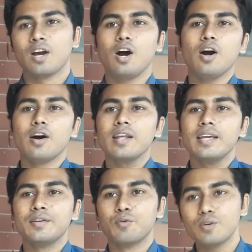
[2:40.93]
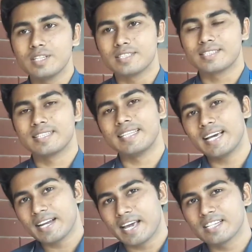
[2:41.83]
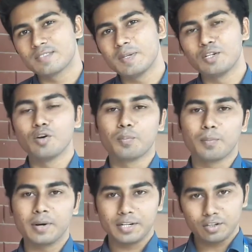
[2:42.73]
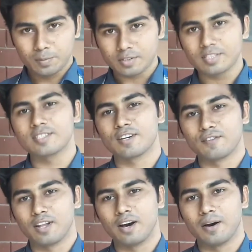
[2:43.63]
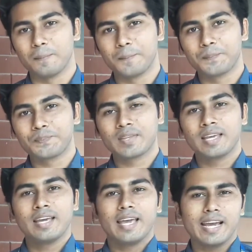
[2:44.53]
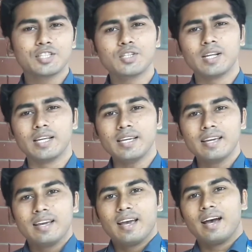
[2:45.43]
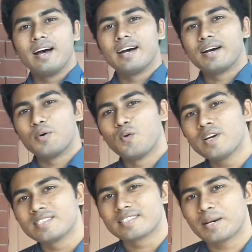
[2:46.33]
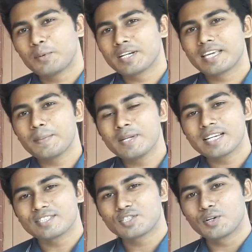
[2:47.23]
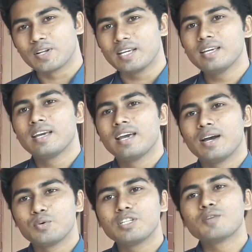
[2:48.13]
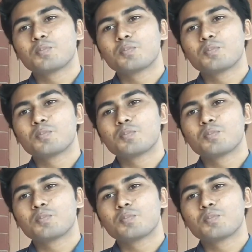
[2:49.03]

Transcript: or in which there has been no proper due process of law. Actually, when someone kept in custody without